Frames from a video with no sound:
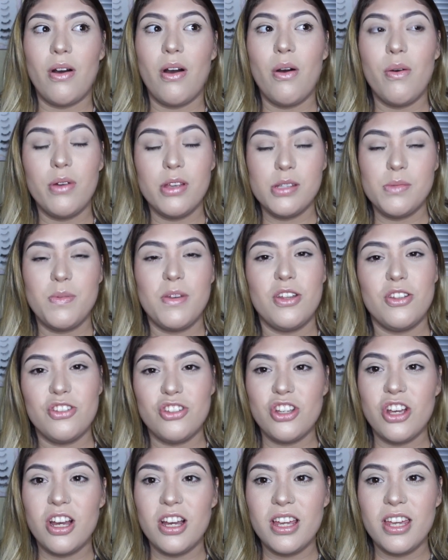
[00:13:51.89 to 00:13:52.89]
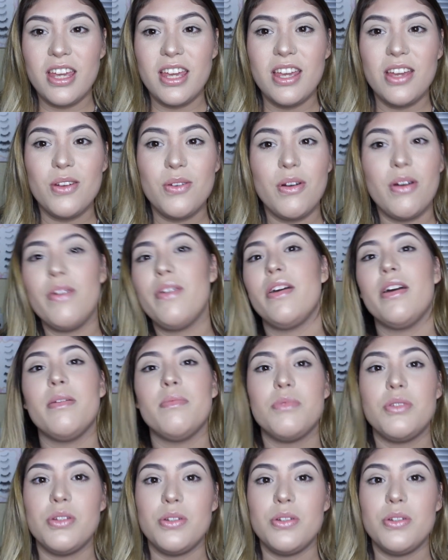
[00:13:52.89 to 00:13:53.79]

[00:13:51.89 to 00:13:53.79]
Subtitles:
always being chunky growing up